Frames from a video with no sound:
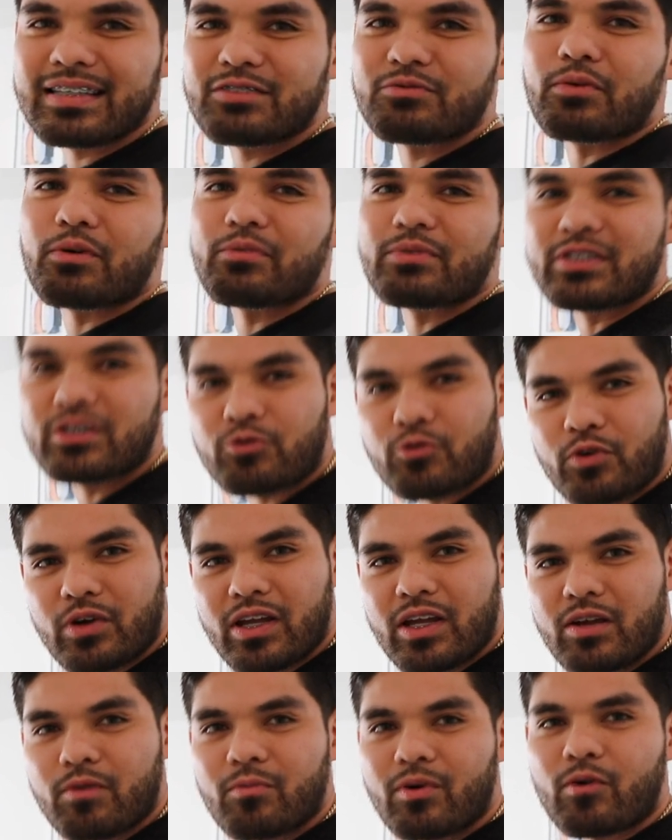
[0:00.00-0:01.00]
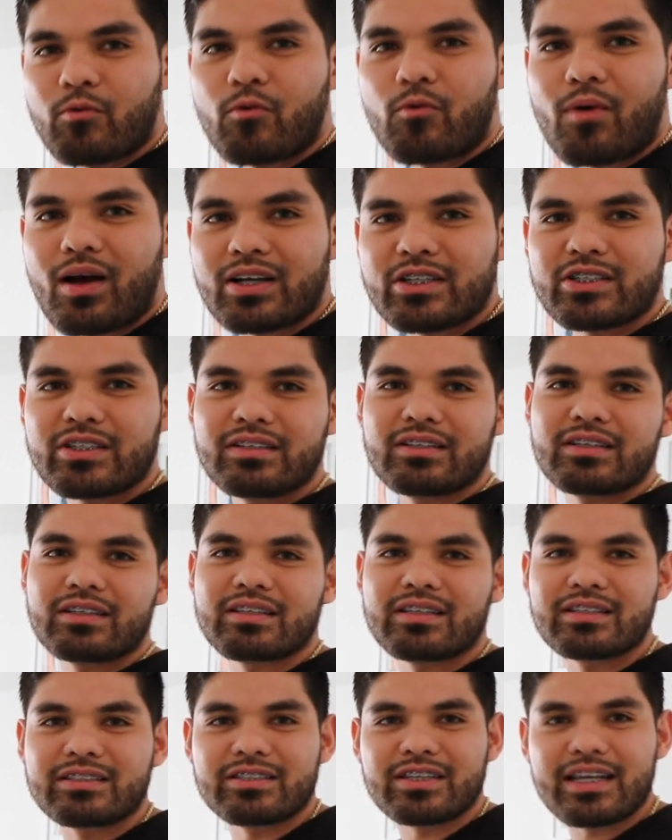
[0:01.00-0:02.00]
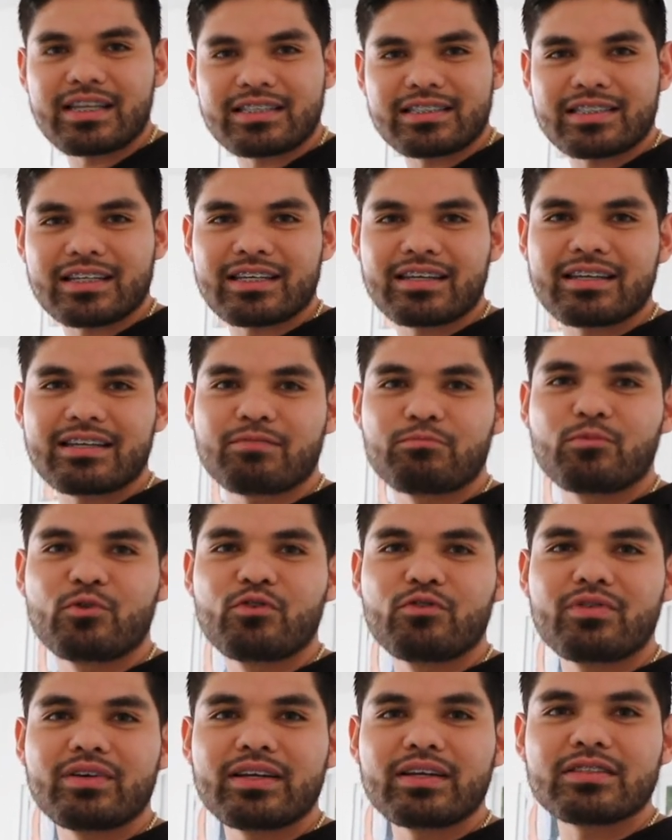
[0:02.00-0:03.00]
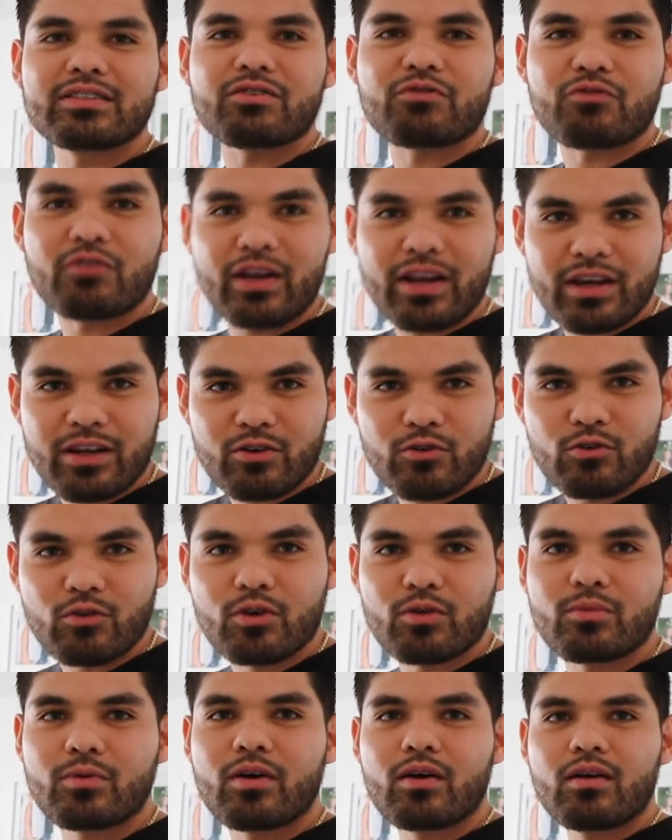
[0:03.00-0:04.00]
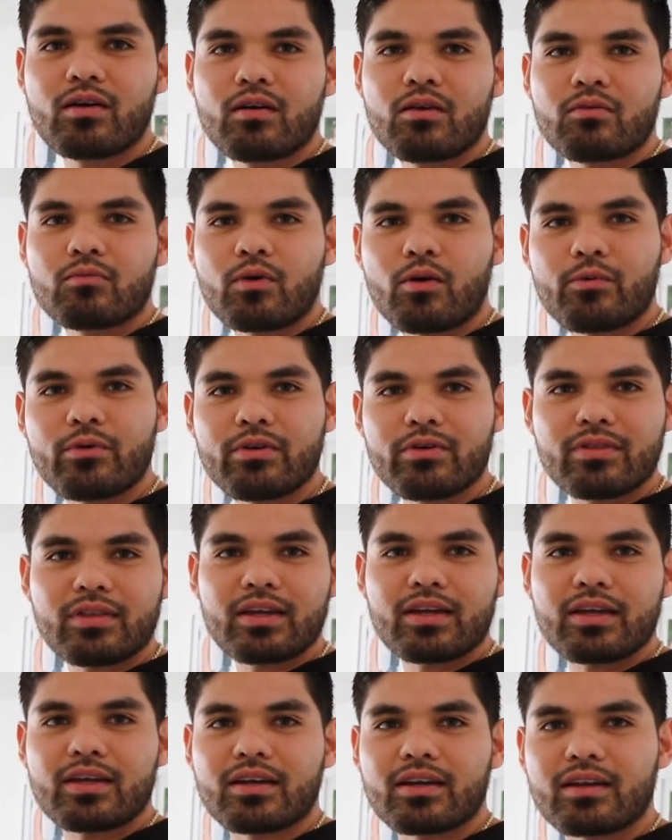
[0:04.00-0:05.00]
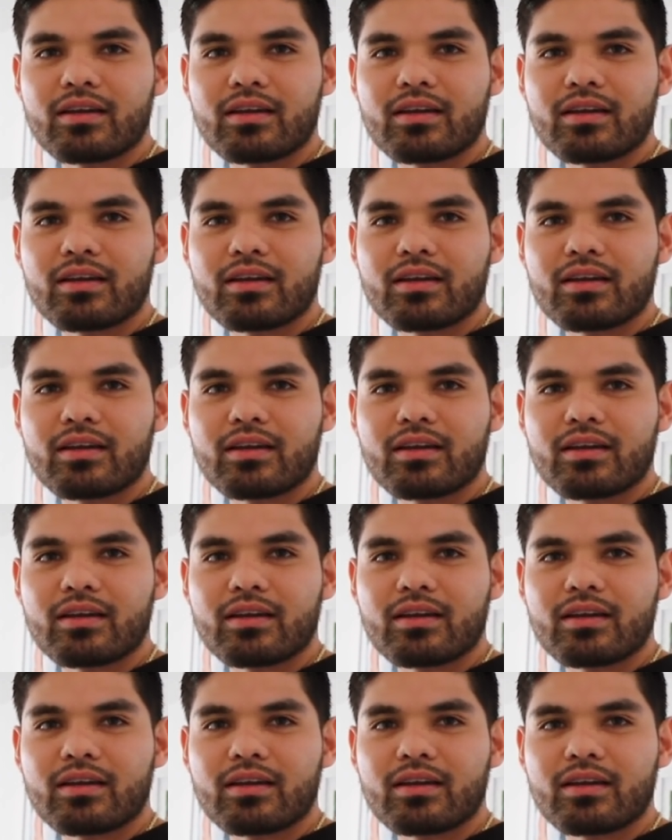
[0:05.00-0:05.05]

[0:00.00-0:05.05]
This is where we scream when we're watching the Jason movies, the Freddy Krueger. What were you thinking?